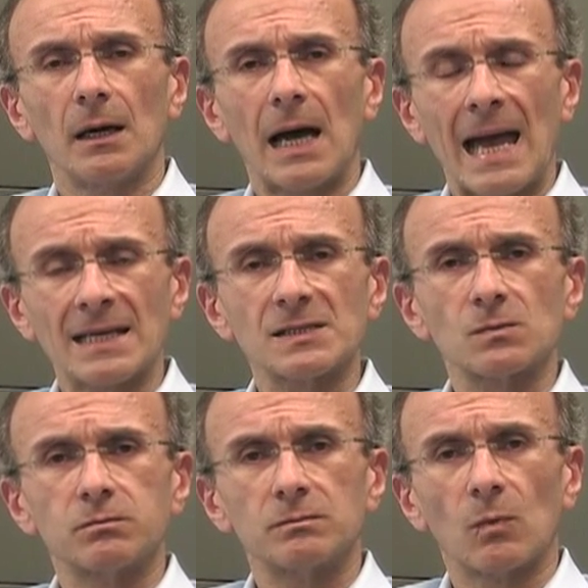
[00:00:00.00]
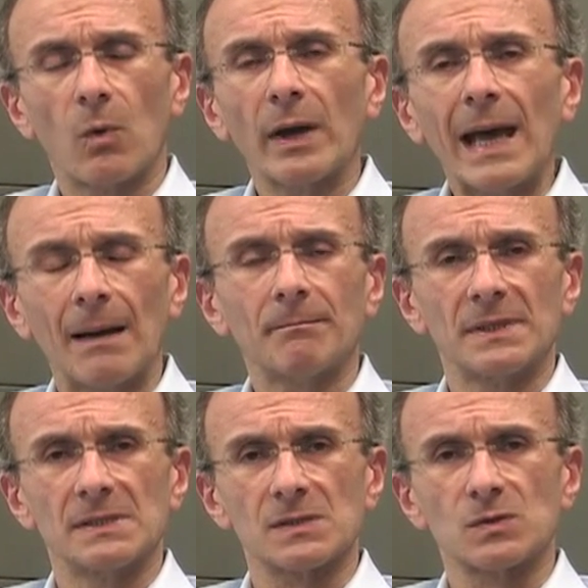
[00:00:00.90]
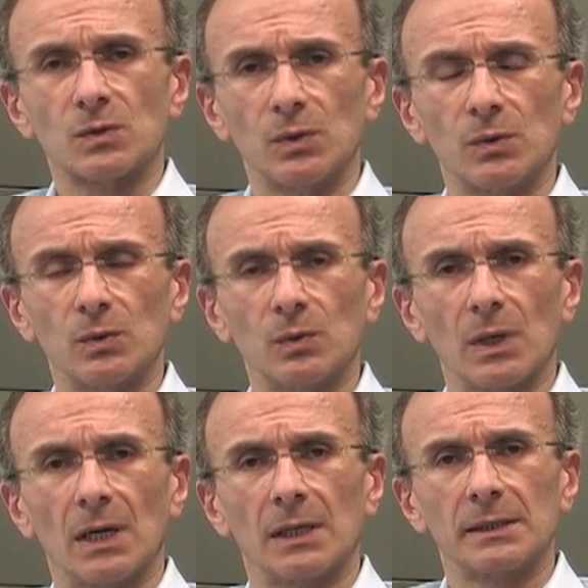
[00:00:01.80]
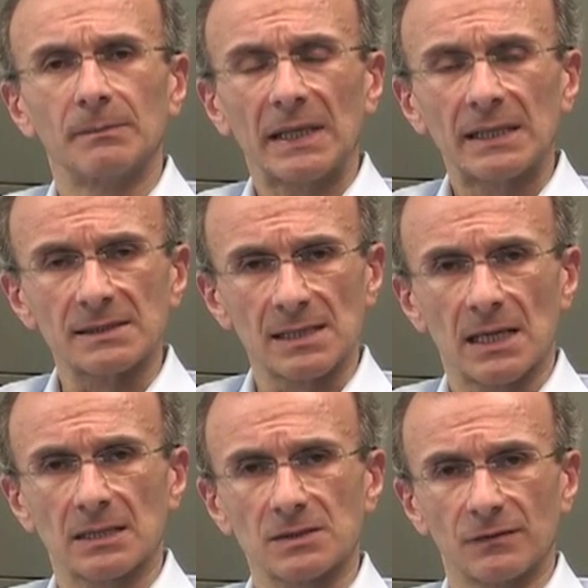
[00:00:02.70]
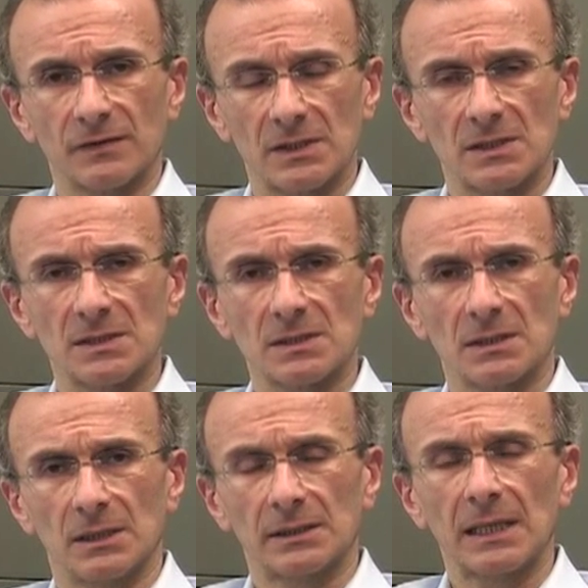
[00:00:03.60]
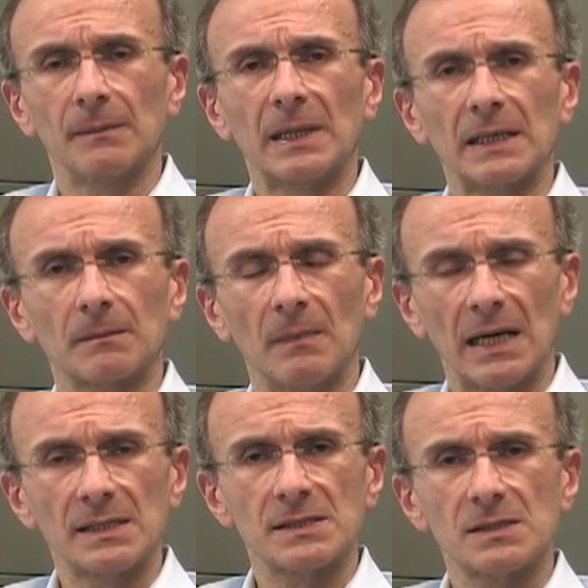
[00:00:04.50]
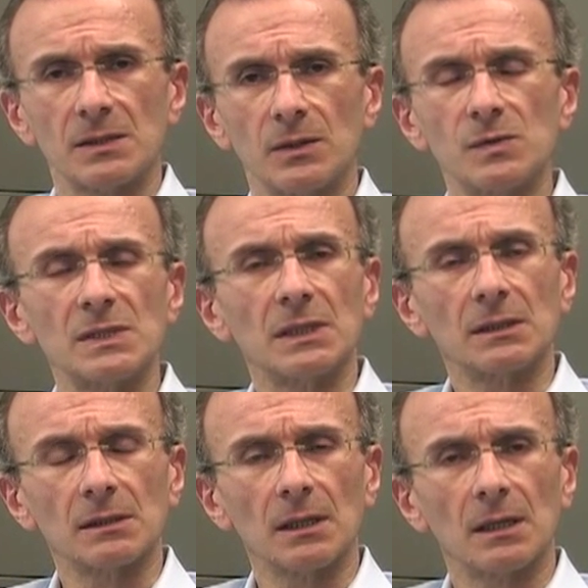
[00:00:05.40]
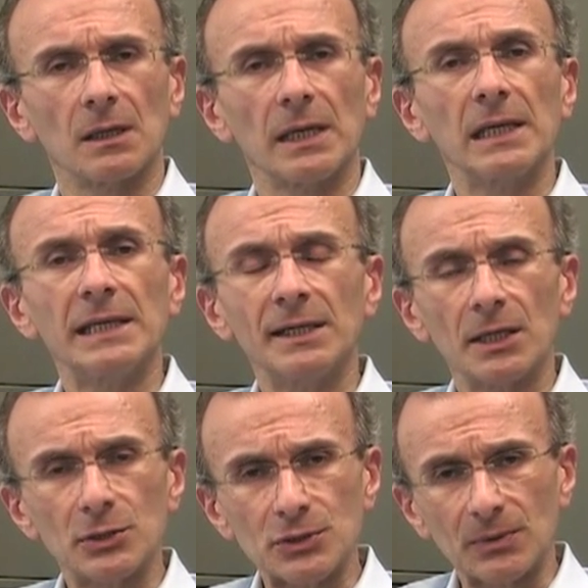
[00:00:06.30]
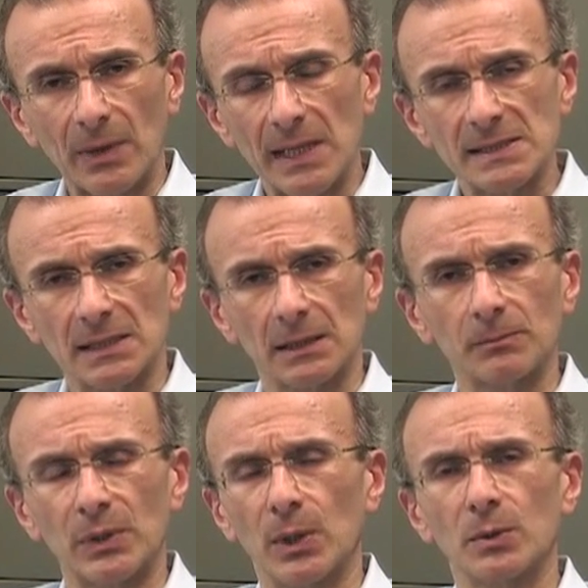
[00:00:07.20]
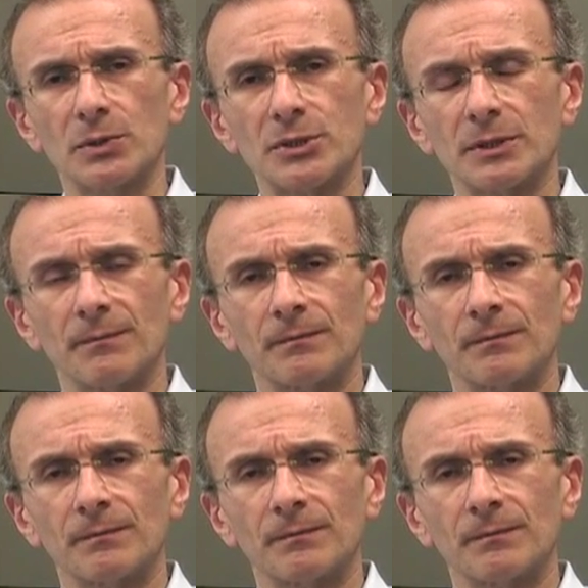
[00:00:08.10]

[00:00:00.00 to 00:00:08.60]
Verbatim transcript: asked what happens to uh, the beta cells of these uh, diabetic mice using uh, a lineage tracing approach.